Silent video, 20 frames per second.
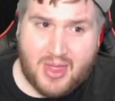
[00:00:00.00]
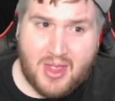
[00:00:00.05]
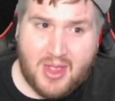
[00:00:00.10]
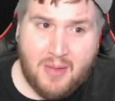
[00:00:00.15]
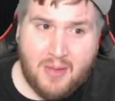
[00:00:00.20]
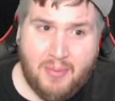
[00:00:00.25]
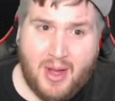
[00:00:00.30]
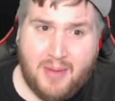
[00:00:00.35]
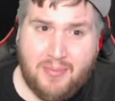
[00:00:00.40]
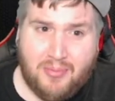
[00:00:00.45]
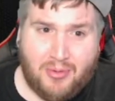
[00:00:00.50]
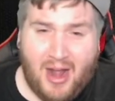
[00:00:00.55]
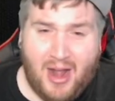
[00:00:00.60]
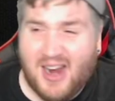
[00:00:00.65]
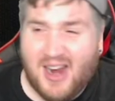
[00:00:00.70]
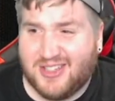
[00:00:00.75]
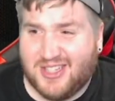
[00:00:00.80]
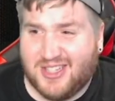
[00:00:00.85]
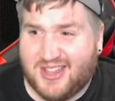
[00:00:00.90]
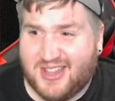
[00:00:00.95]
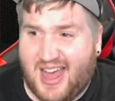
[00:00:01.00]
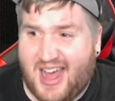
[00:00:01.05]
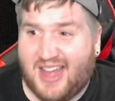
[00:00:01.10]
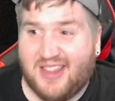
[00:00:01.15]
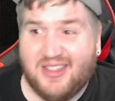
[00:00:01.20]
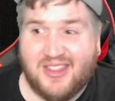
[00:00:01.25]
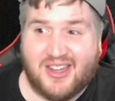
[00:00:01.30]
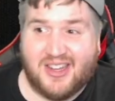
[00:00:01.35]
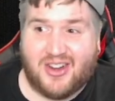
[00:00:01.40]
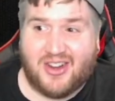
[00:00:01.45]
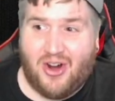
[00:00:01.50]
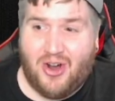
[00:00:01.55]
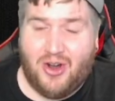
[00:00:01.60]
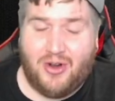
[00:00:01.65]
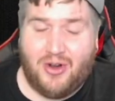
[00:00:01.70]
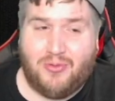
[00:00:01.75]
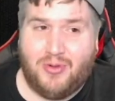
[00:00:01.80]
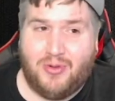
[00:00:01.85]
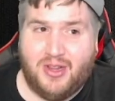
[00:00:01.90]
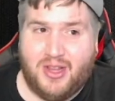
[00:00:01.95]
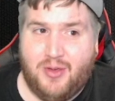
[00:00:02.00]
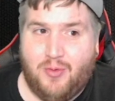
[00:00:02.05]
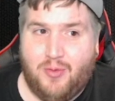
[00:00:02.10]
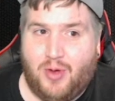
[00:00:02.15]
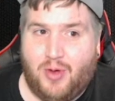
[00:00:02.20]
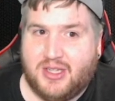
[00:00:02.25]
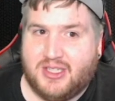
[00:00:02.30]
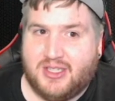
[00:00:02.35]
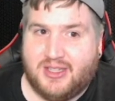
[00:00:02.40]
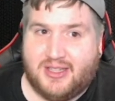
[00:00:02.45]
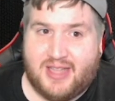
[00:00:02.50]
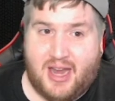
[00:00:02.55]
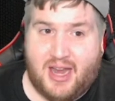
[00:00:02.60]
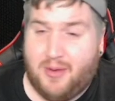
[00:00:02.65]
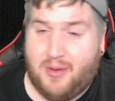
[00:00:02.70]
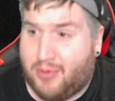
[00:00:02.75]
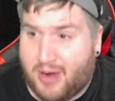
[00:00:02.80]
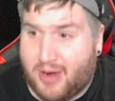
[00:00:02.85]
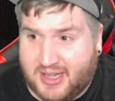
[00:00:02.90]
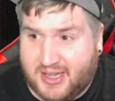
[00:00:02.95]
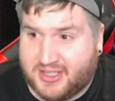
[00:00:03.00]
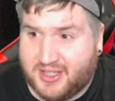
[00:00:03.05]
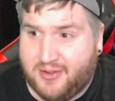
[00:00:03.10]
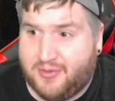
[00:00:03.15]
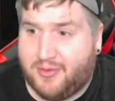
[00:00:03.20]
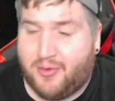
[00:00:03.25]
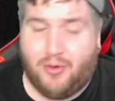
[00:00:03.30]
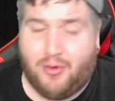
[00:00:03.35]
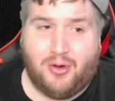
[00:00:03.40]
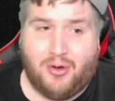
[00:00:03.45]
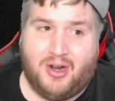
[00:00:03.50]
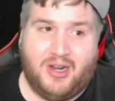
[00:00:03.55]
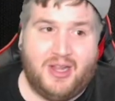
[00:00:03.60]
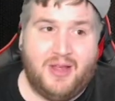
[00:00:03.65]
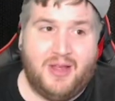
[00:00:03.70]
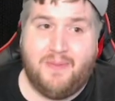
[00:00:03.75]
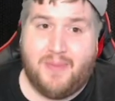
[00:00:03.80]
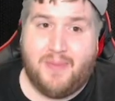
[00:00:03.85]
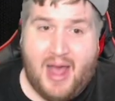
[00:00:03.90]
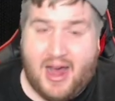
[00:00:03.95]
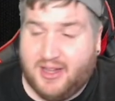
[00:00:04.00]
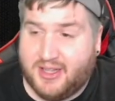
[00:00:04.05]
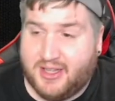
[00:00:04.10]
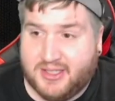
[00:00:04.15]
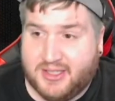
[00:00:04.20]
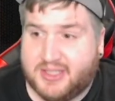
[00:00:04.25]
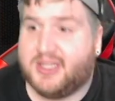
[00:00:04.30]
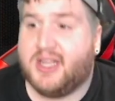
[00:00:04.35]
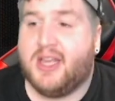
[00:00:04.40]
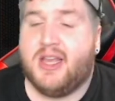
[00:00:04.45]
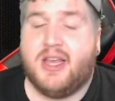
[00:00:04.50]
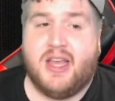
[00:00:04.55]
But prior to that, the card really wasn't that oppressive or imbalanced,